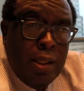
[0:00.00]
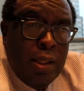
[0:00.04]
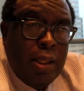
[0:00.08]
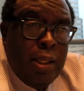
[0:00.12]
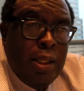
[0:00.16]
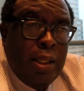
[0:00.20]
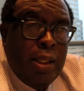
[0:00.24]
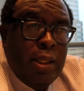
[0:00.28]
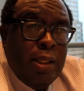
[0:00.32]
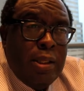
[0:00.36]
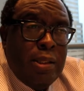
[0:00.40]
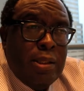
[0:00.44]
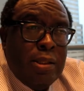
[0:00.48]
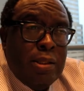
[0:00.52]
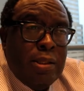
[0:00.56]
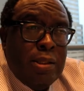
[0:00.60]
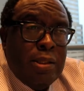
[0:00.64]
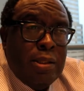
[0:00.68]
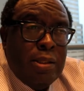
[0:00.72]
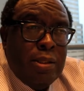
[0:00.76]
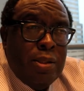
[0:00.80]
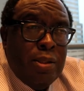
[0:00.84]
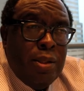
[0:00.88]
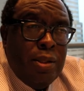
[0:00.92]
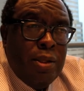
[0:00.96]

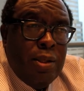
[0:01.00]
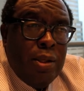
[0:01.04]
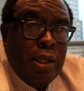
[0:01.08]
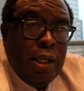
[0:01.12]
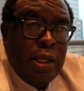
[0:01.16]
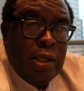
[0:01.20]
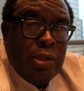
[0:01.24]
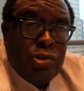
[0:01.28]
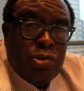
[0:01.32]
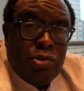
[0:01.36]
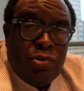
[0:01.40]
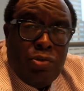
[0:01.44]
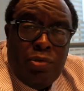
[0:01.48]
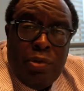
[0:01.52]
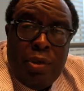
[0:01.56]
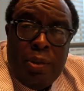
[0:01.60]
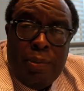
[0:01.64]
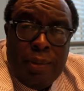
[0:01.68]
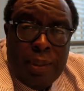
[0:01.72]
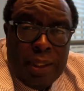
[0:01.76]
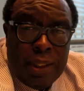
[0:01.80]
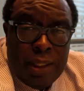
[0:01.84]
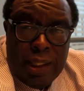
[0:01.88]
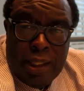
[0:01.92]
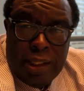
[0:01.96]
is
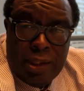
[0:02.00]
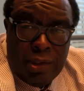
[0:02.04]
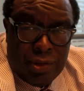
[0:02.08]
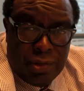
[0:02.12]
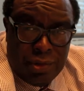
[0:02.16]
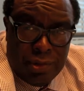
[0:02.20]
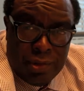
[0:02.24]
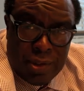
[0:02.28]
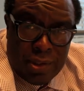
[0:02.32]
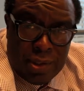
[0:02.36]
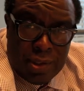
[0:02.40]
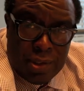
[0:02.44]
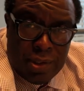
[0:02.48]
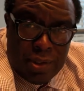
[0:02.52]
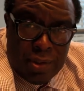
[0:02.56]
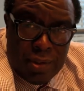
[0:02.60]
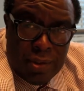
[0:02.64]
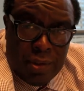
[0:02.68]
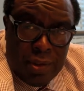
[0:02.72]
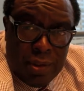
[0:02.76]
extremely dangerous